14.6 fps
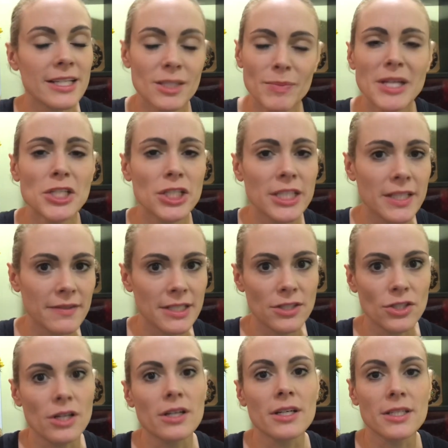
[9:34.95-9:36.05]
especially in this
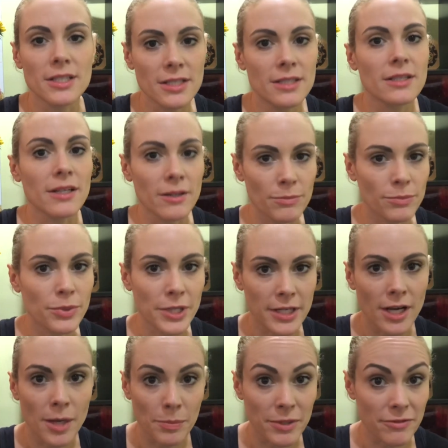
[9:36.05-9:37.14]
song because it's a
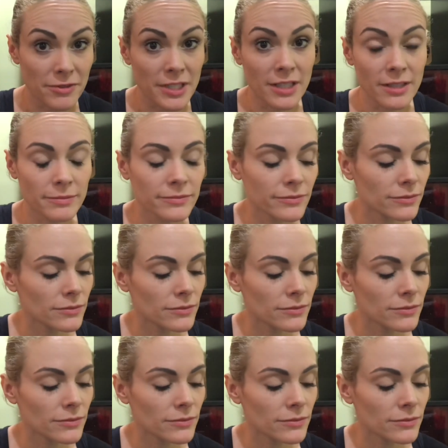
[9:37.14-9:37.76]
pretty uplifting